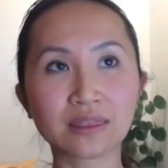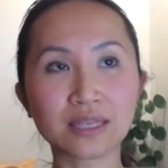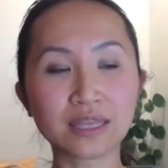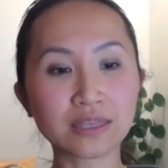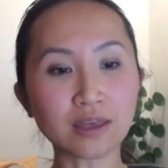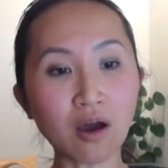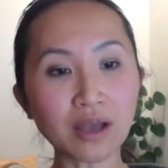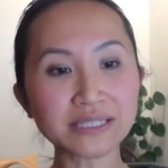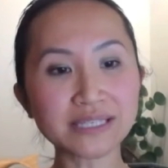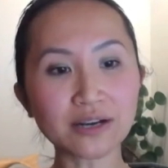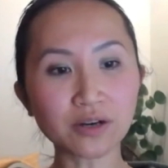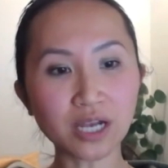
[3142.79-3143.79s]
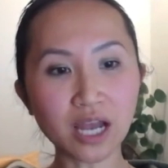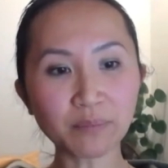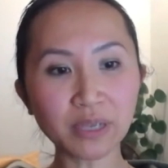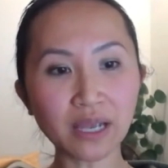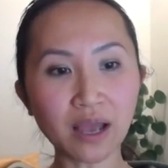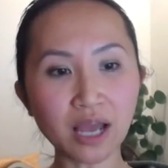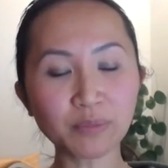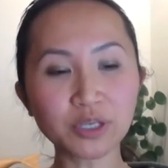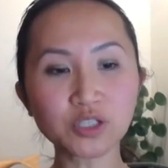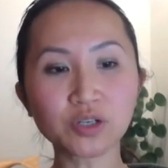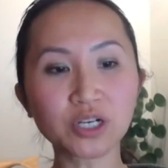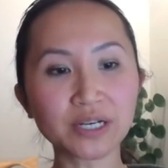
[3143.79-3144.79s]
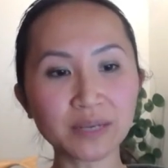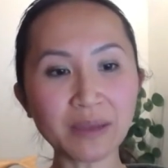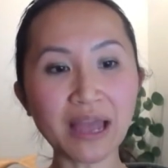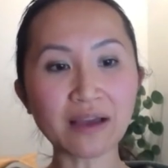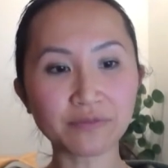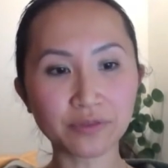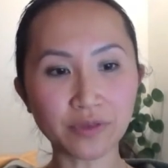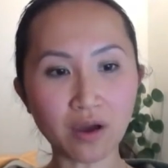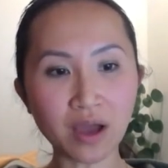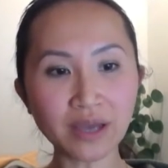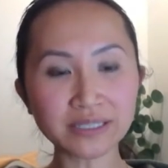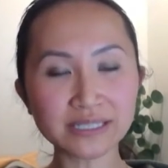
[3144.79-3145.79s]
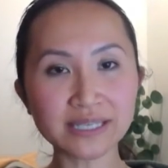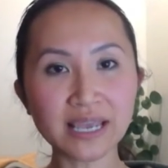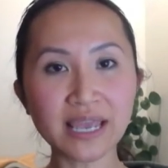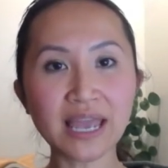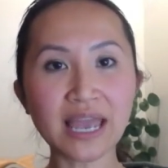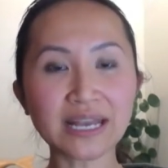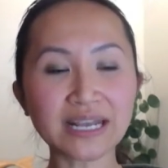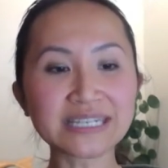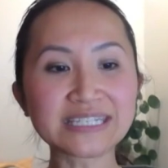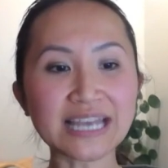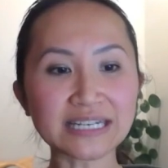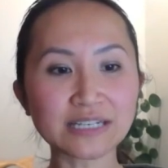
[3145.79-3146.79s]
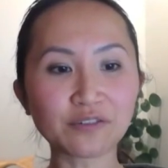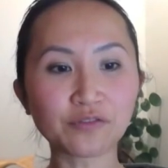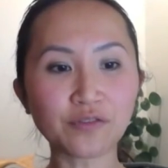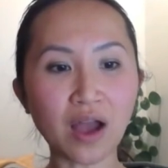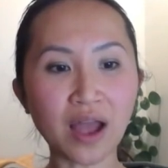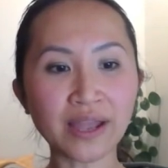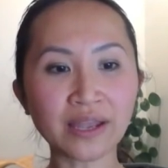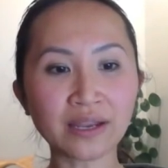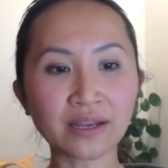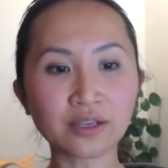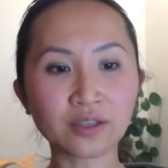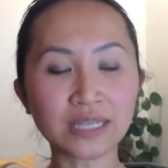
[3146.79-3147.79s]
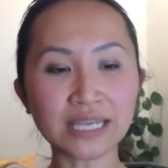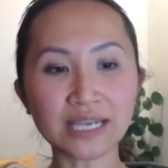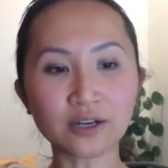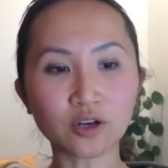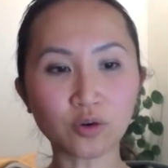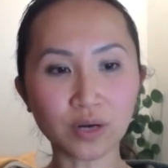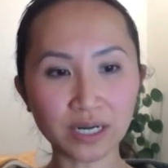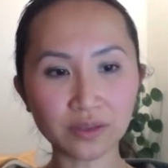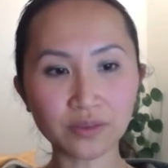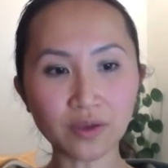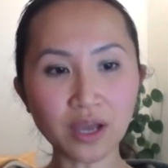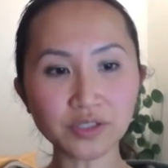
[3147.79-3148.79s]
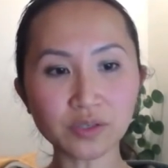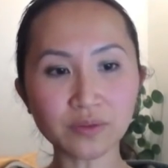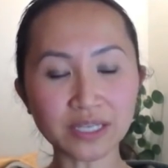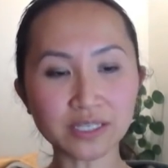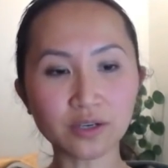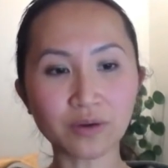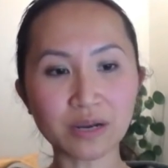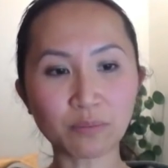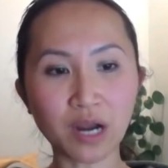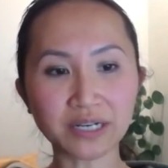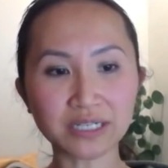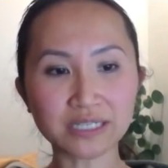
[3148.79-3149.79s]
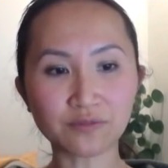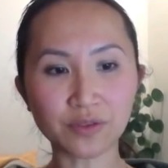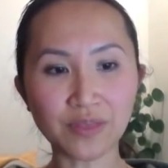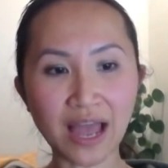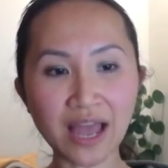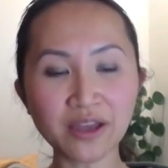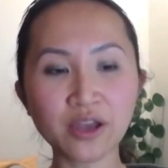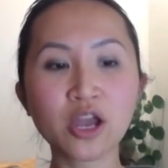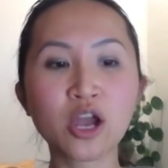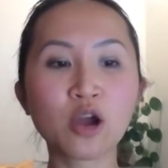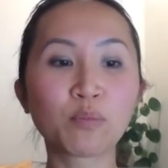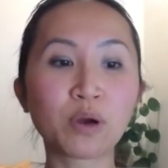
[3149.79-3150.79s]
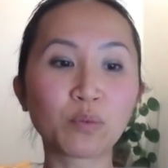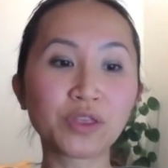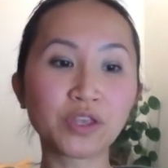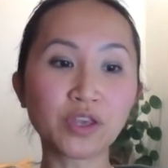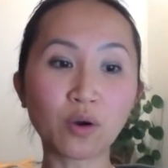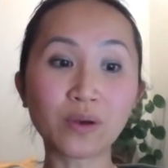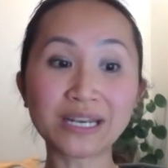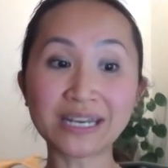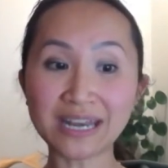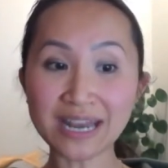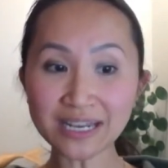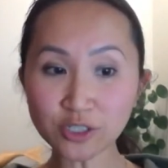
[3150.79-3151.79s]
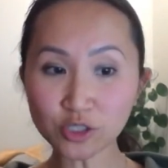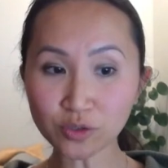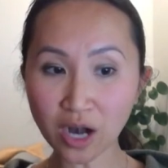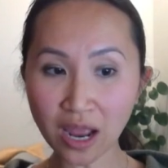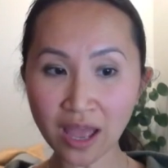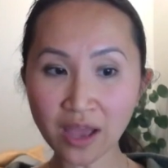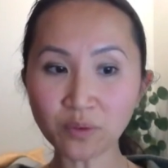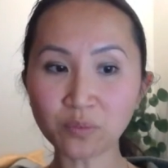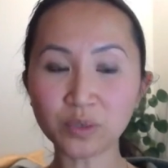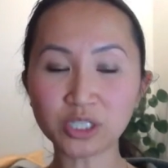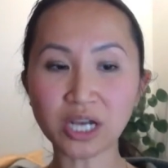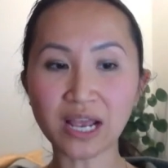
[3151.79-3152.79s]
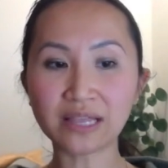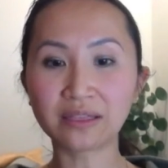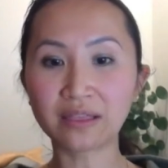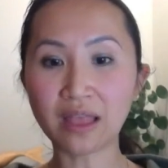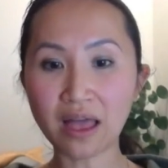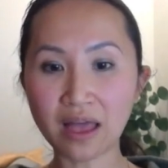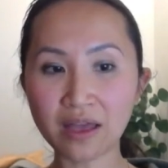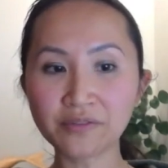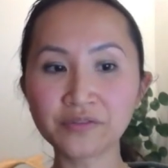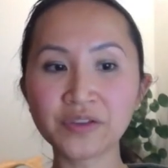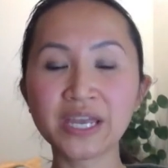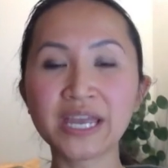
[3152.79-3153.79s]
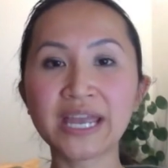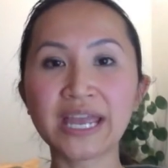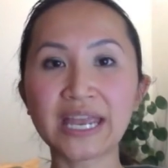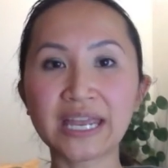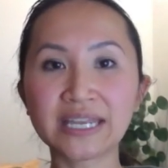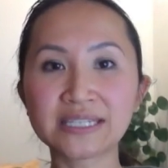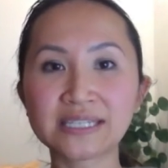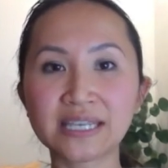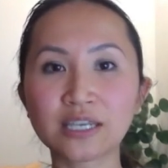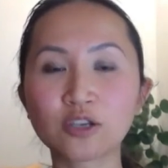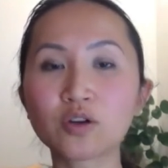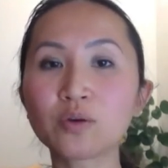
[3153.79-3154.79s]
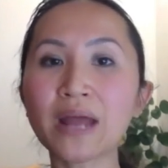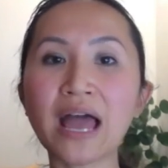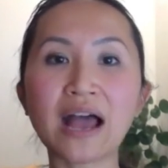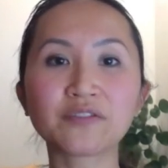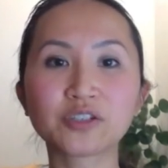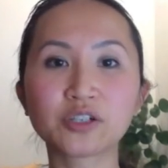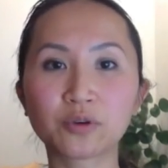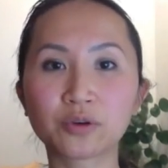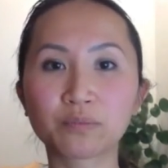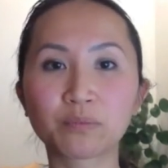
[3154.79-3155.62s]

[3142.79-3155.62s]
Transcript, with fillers: the thoughts that are coming up, because you're going to have thoughts, and identify the inner critic thoughts. So that's a great practice for that. But with yoga nidra, which I love, is you don't have to